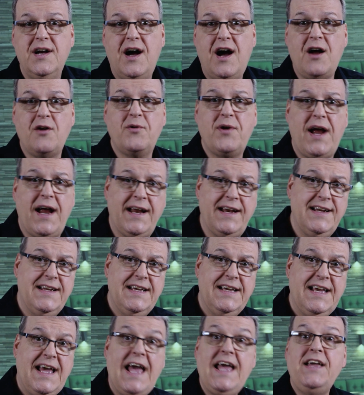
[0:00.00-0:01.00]
All right.
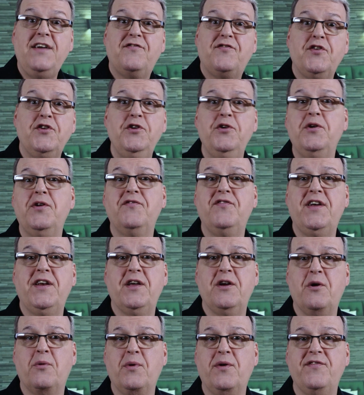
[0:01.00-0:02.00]
Hey, if you're new to
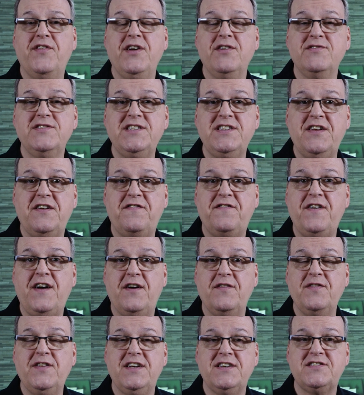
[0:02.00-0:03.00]
Video Revealed and you
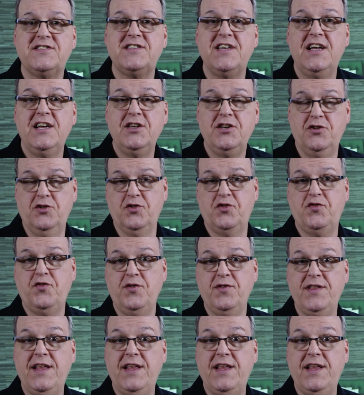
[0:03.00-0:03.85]
found this useful,